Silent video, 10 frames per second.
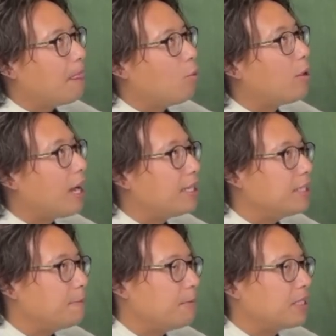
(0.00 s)
When I
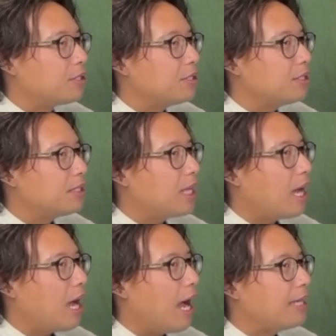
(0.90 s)
take pictures,
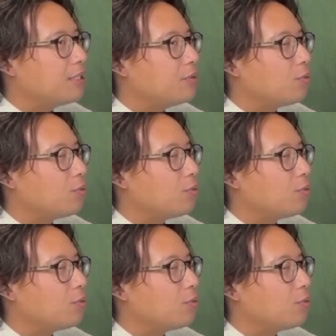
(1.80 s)
I